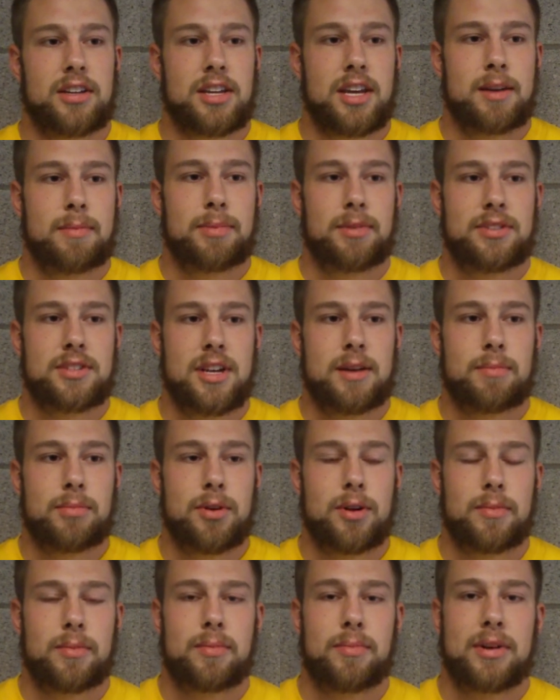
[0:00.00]
keeping
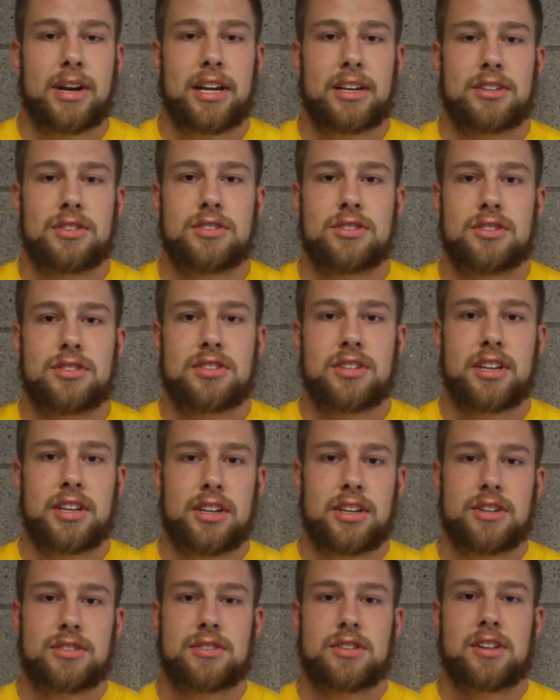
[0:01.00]
tempo up in practice, just
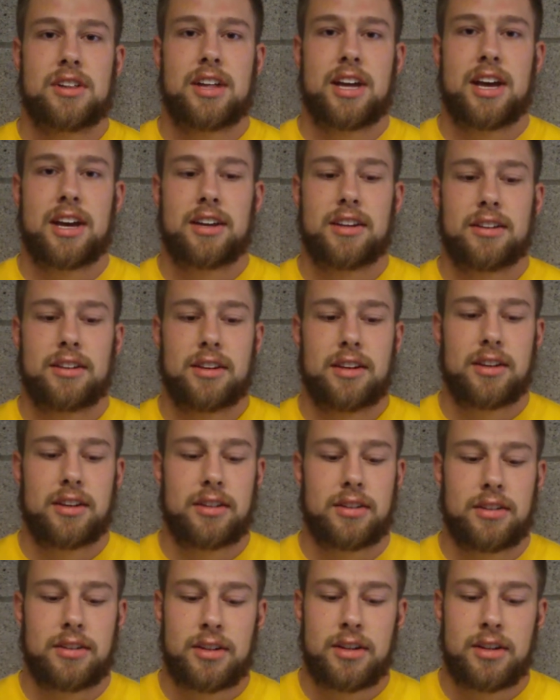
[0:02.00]
get used to that and uh,